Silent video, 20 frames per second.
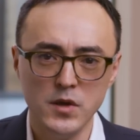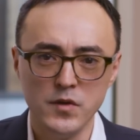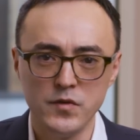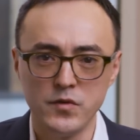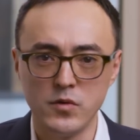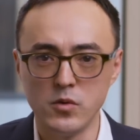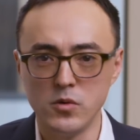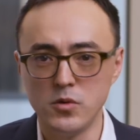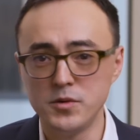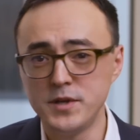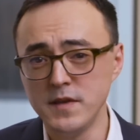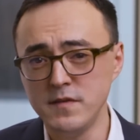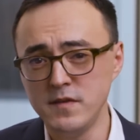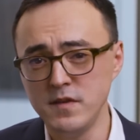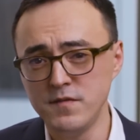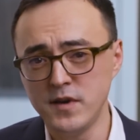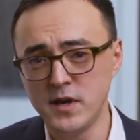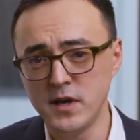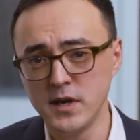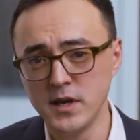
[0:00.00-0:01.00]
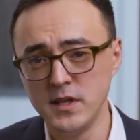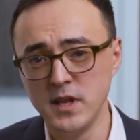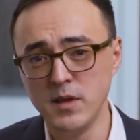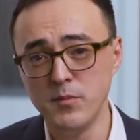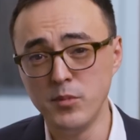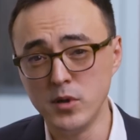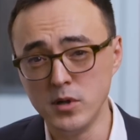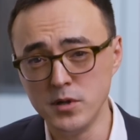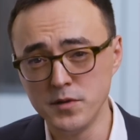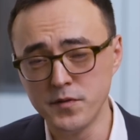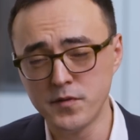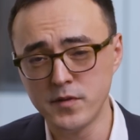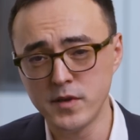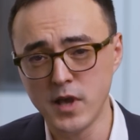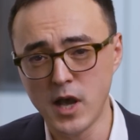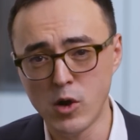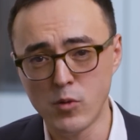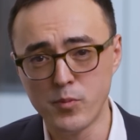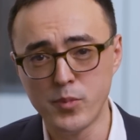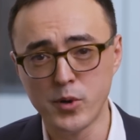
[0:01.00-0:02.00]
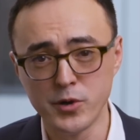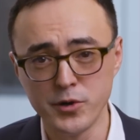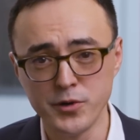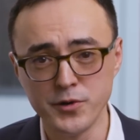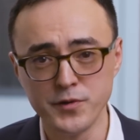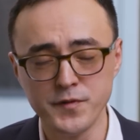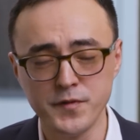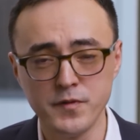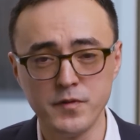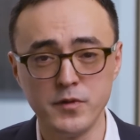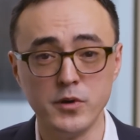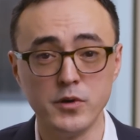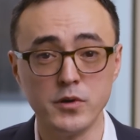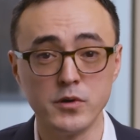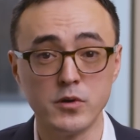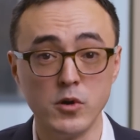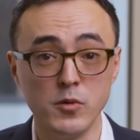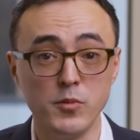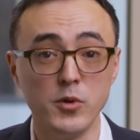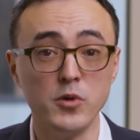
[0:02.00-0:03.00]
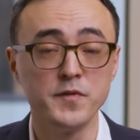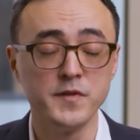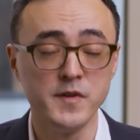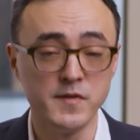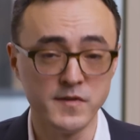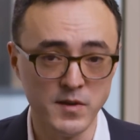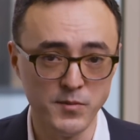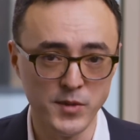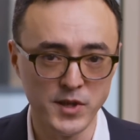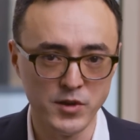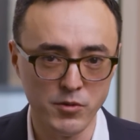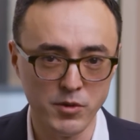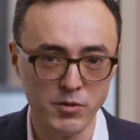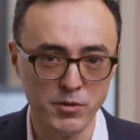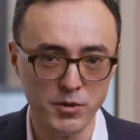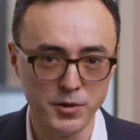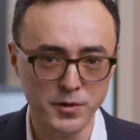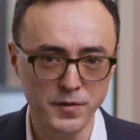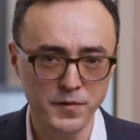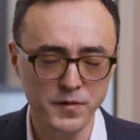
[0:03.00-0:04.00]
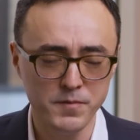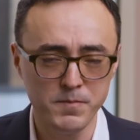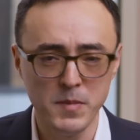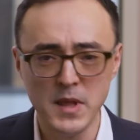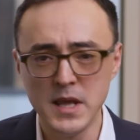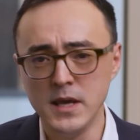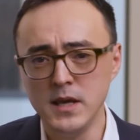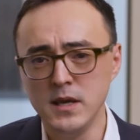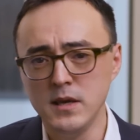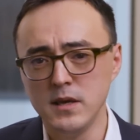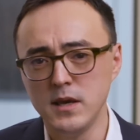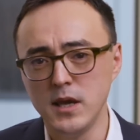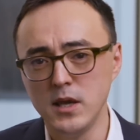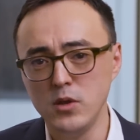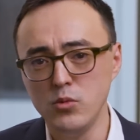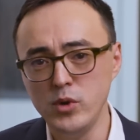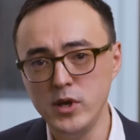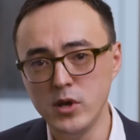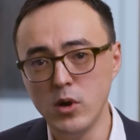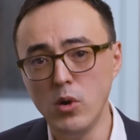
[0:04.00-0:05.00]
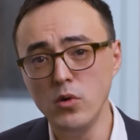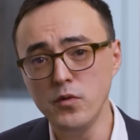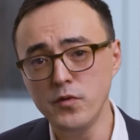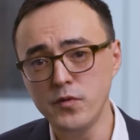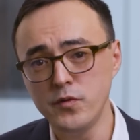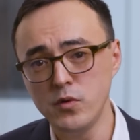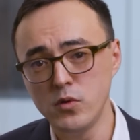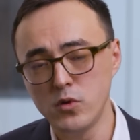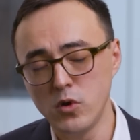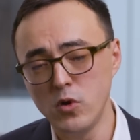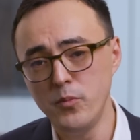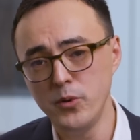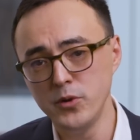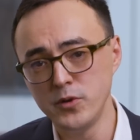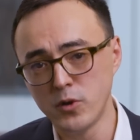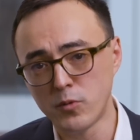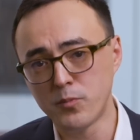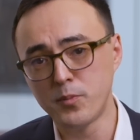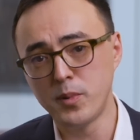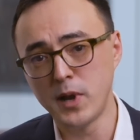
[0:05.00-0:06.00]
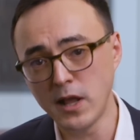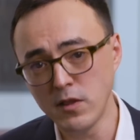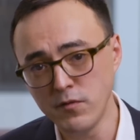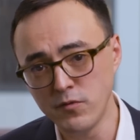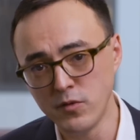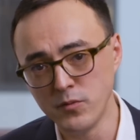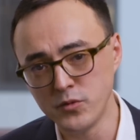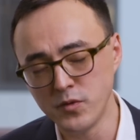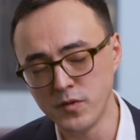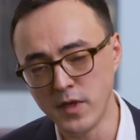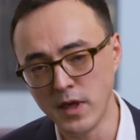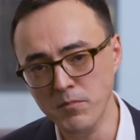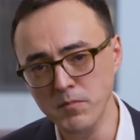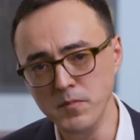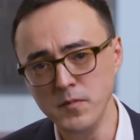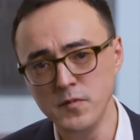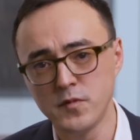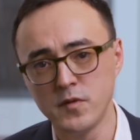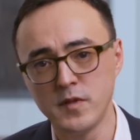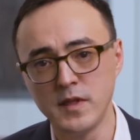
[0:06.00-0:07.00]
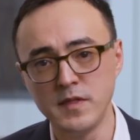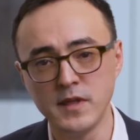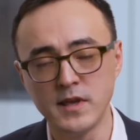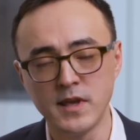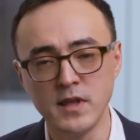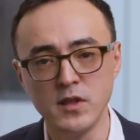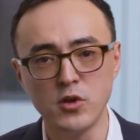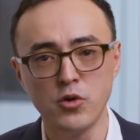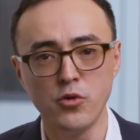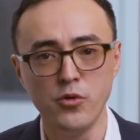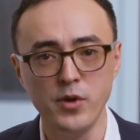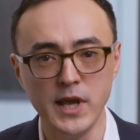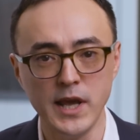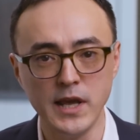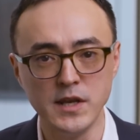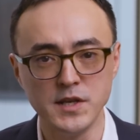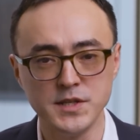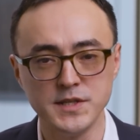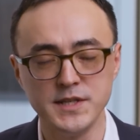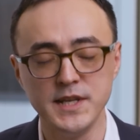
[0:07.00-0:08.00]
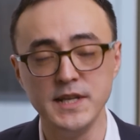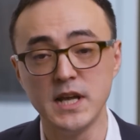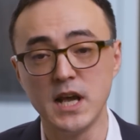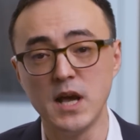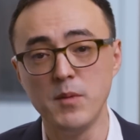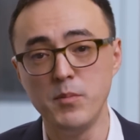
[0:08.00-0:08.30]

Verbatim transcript: So Odaseva enables our partners, the global system integrators, and we also open our platform to them so that they can create data